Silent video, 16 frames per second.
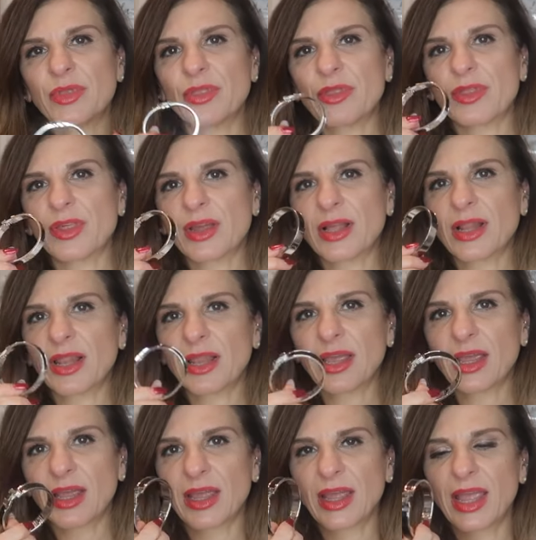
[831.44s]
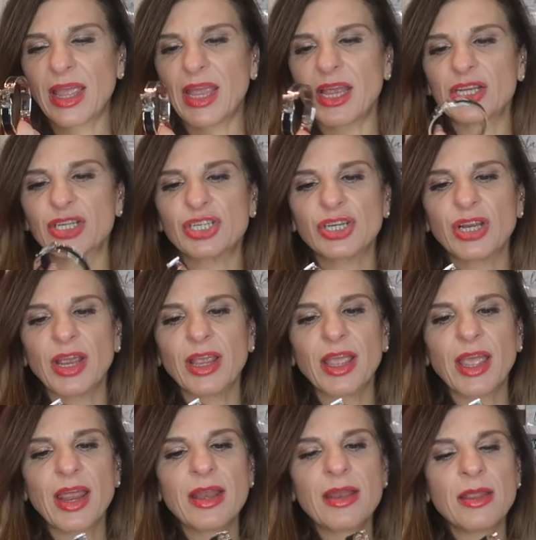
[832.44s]
the click H
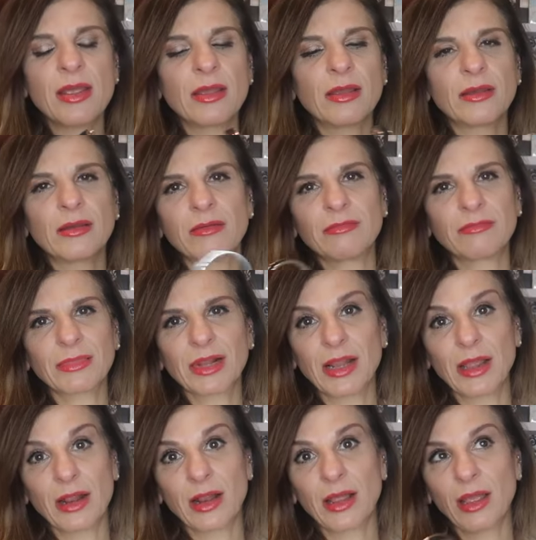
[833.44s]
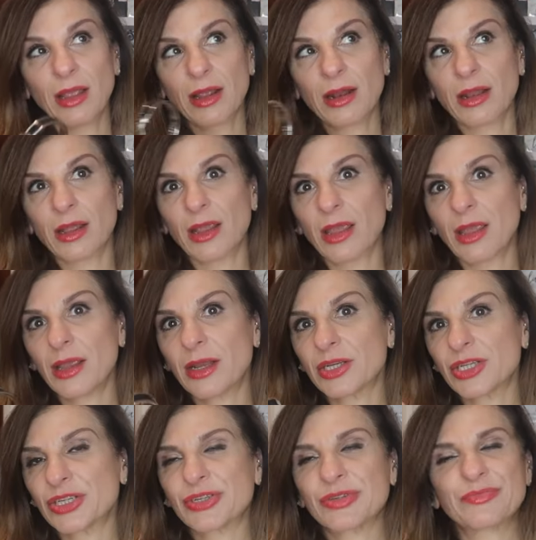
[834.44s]
again. Click clack, click
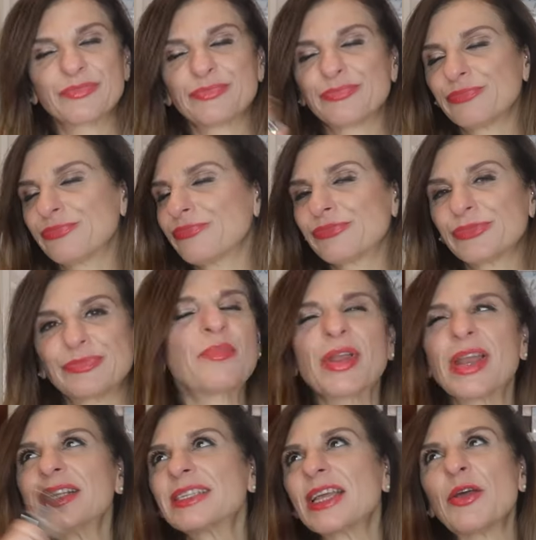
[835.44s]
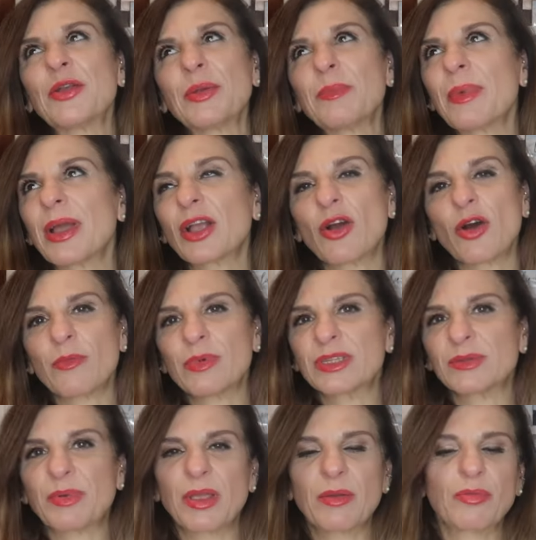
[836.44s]
H. Put it down in my
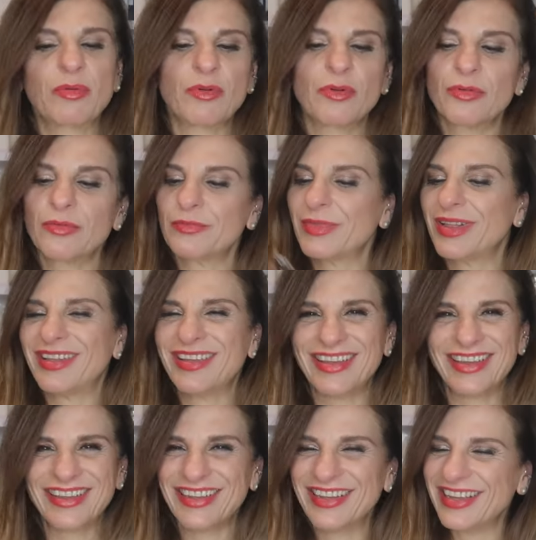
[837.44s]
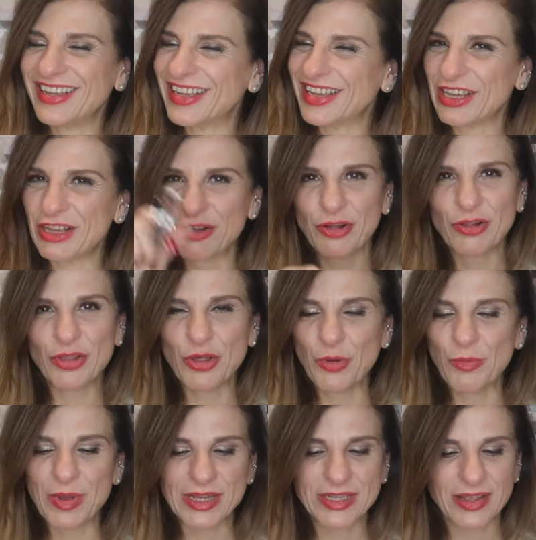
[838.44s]
comments, people. You'll
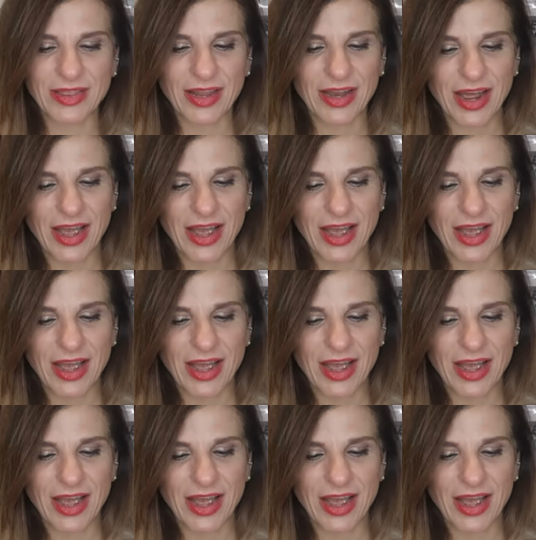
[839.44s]
know better than